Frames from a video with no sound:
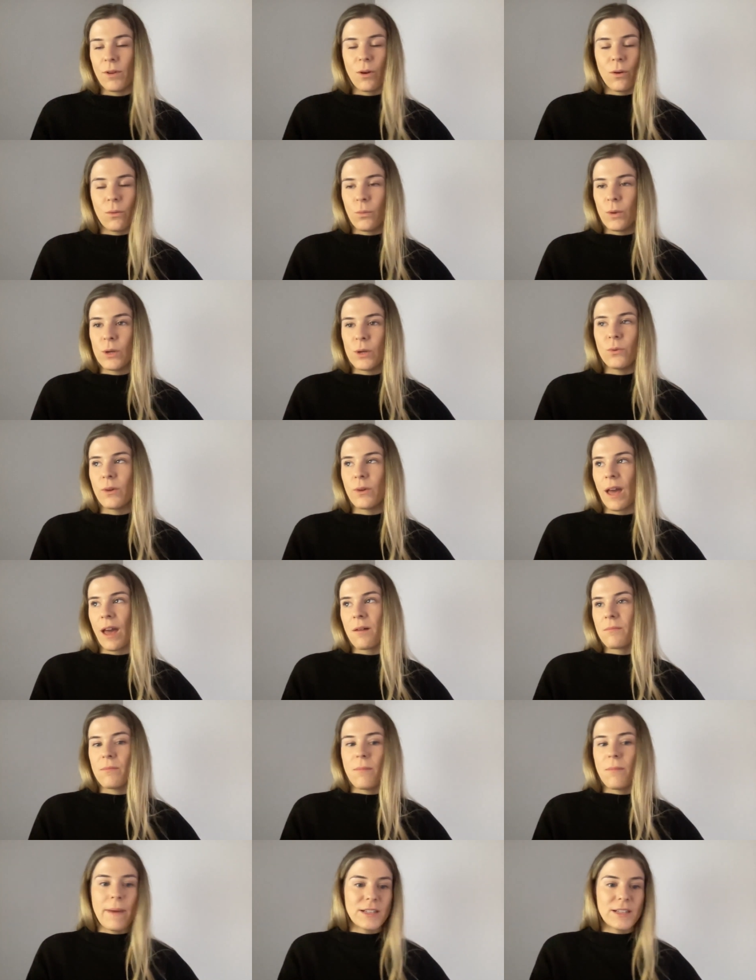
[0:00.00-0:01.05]
we all
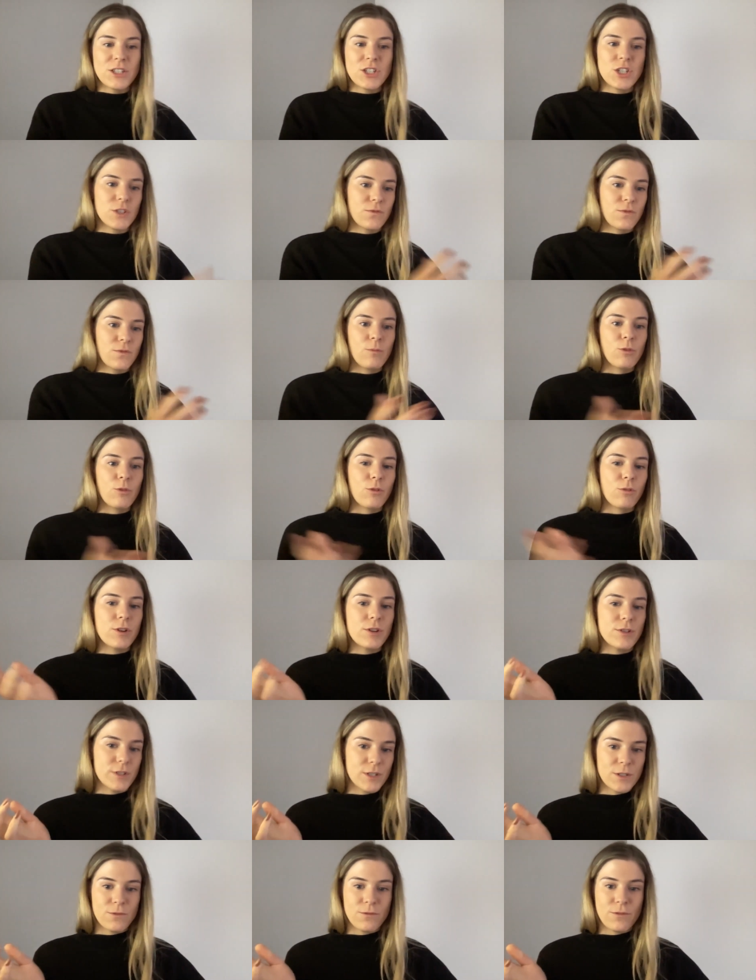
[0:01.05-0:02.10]
get messages from
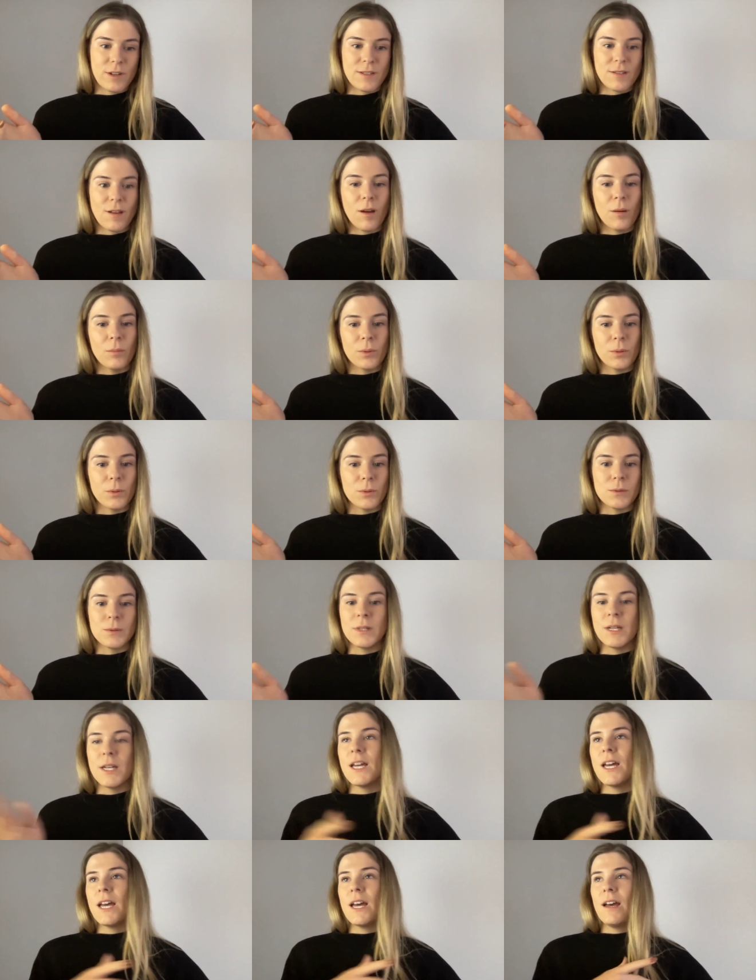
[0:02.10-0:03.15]
recruiters, for example,
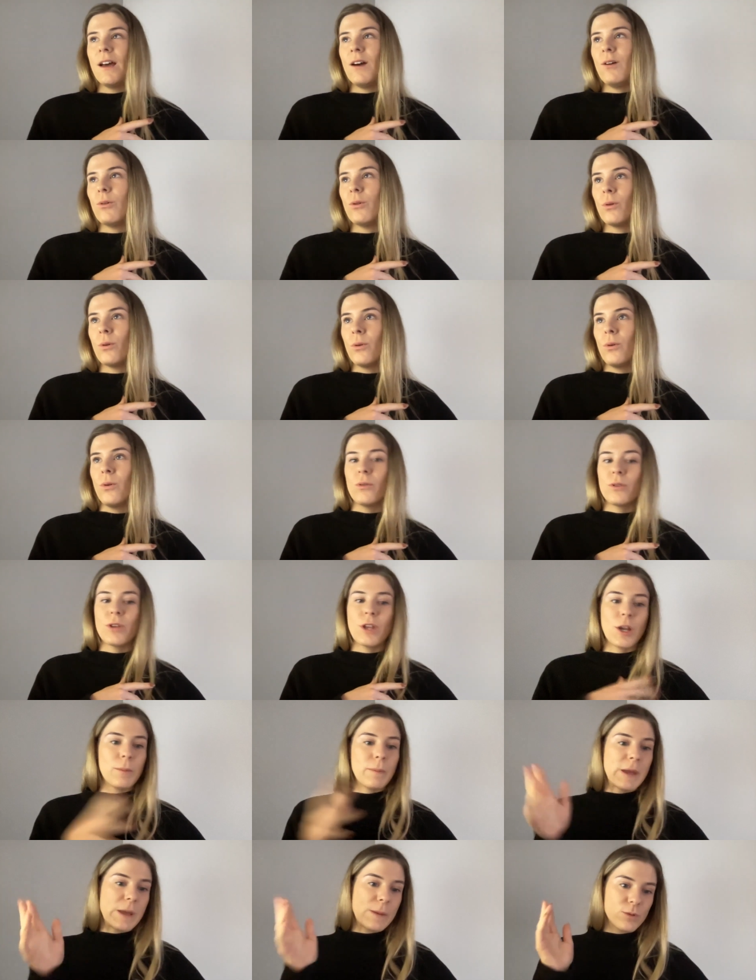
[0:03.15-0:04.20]
or,
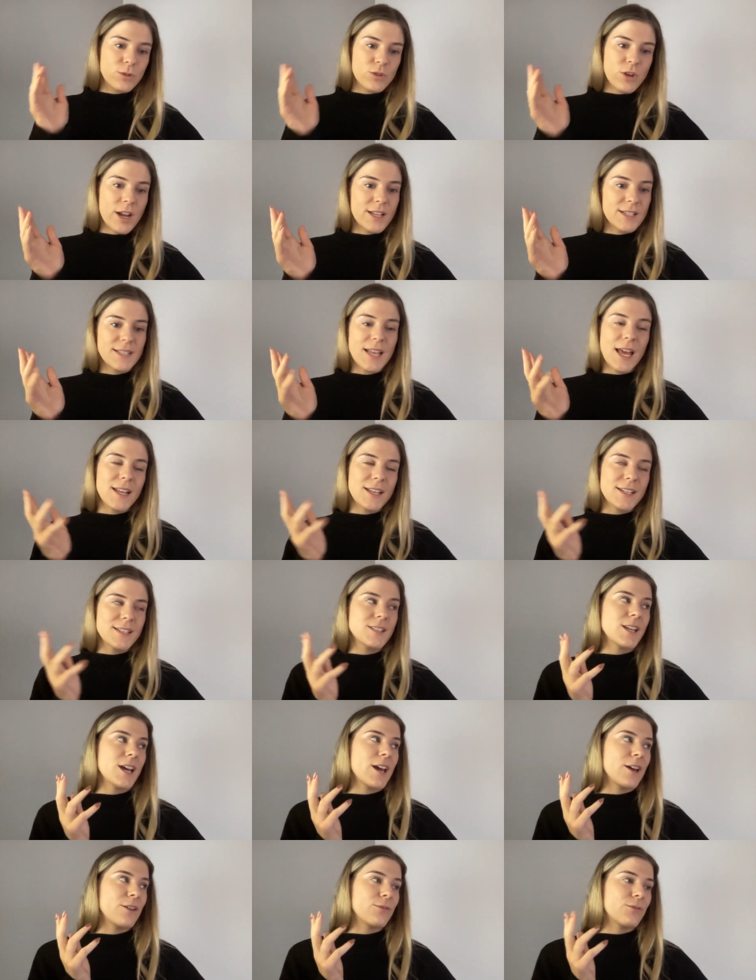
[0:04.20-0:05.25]
people trying to sell us
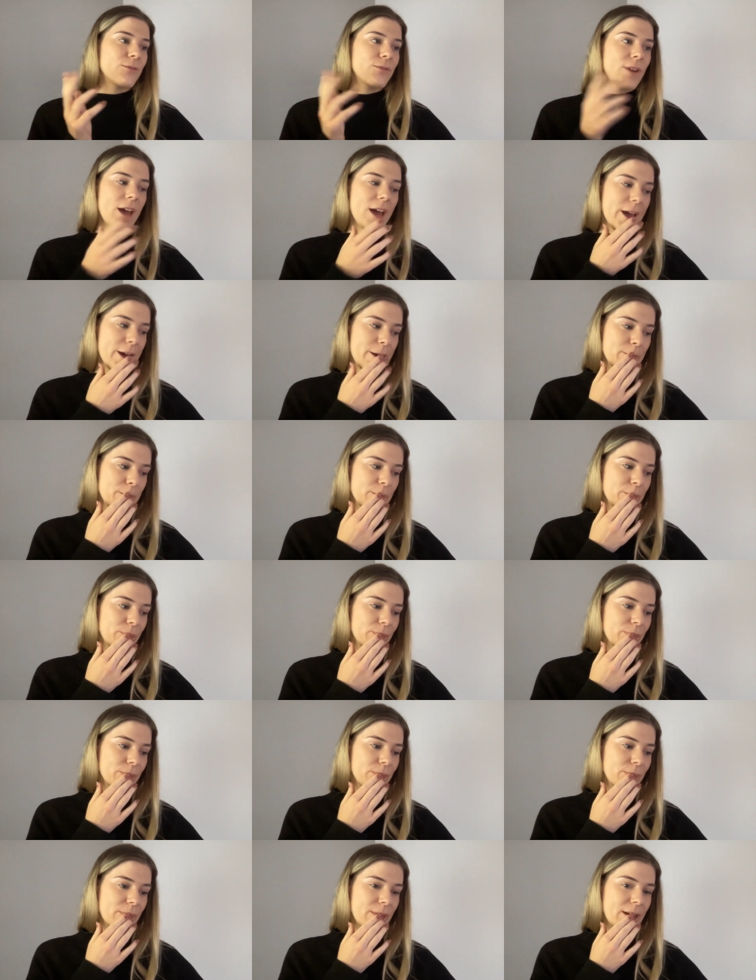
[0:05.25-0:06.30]
stuff.
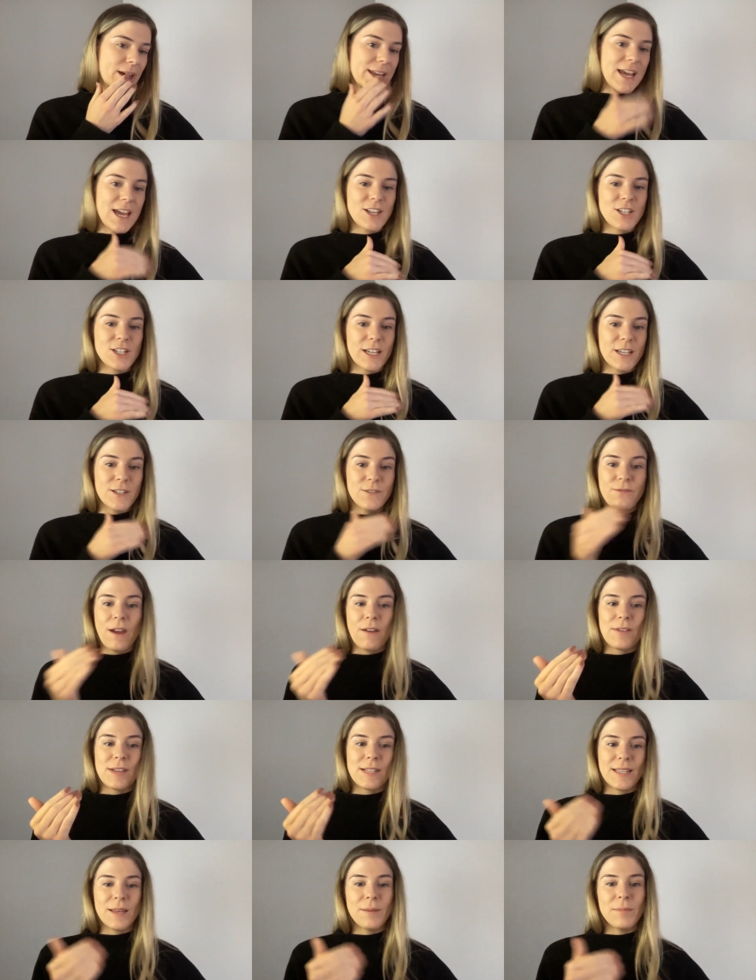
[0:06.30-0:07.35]
And actually it's
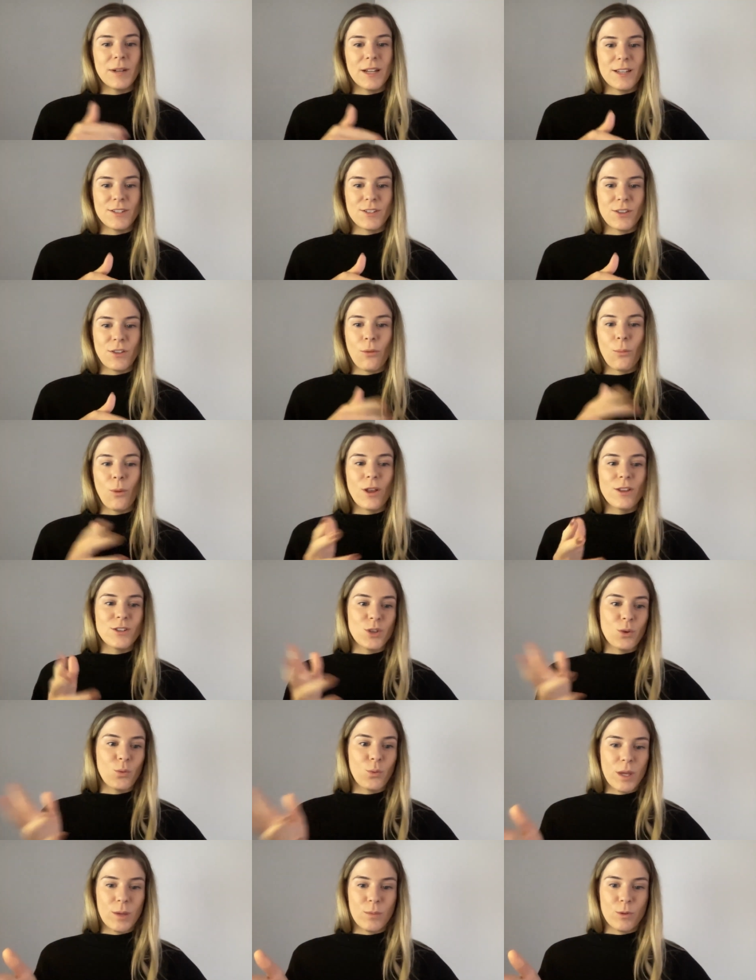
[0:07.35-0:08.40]
very similar. So the ones
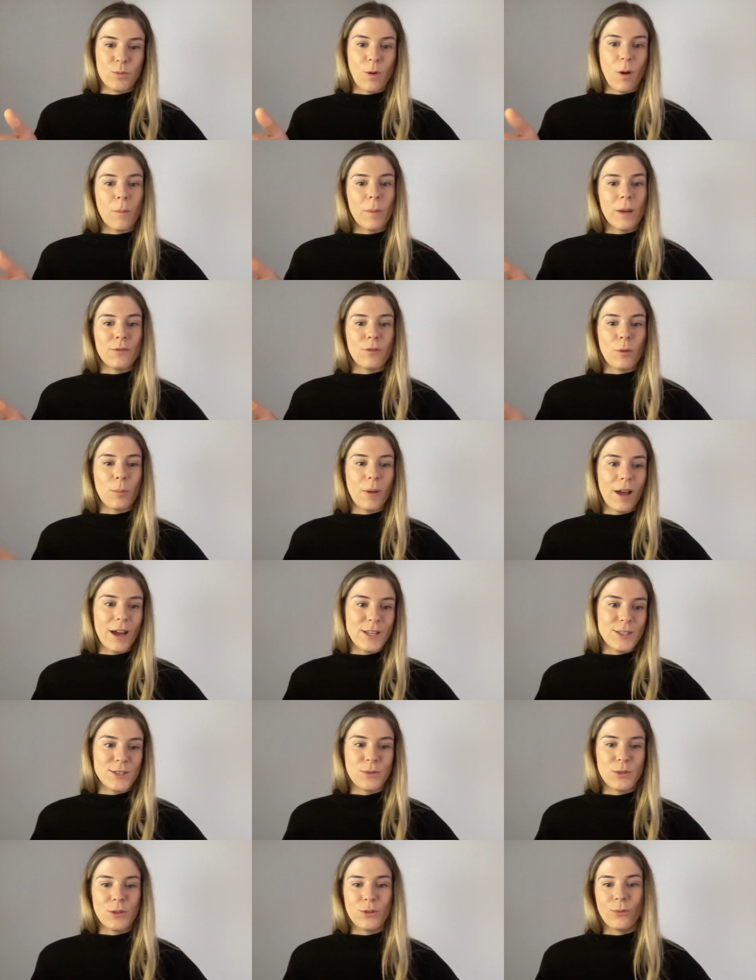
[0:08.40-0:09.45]
that we would probably reply
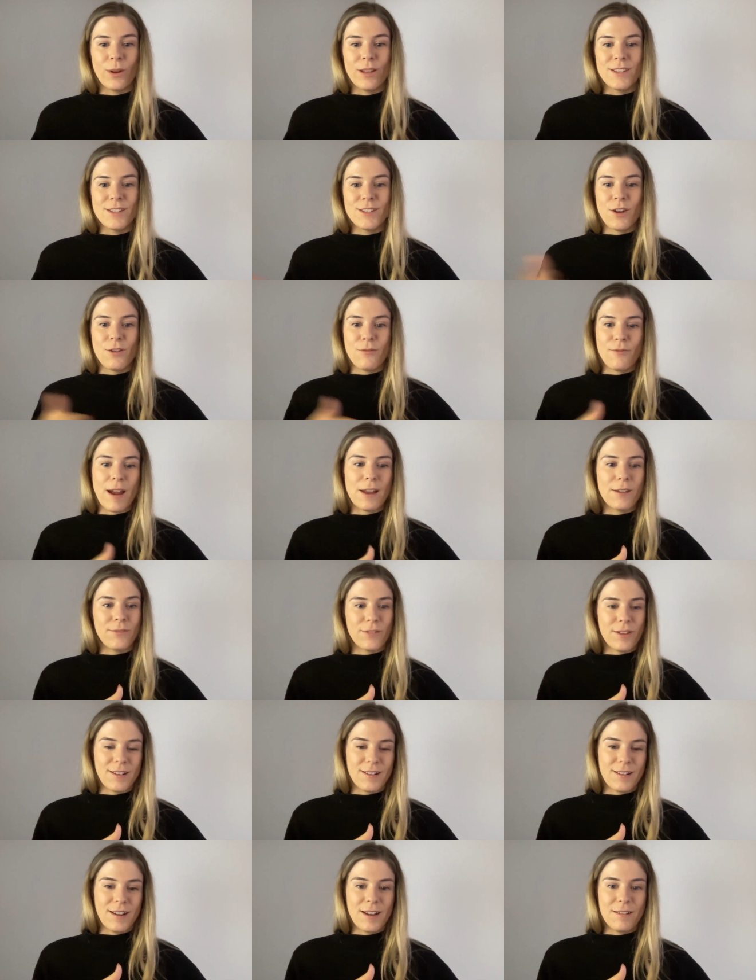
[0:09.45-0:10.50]
to are the ones that are
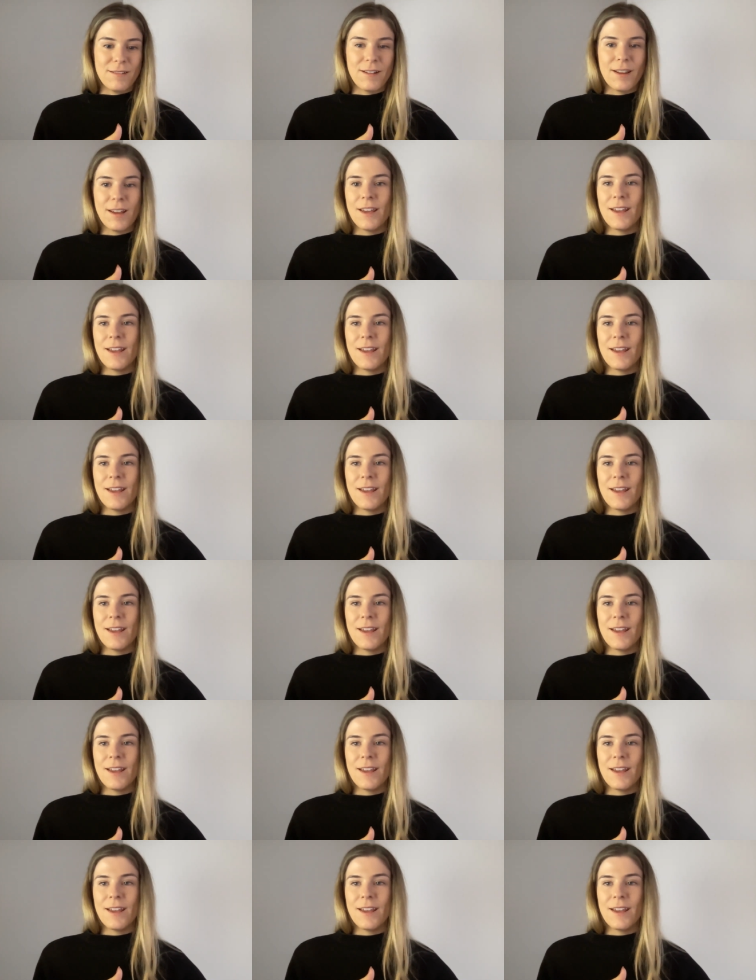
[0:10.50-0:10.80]
relevant and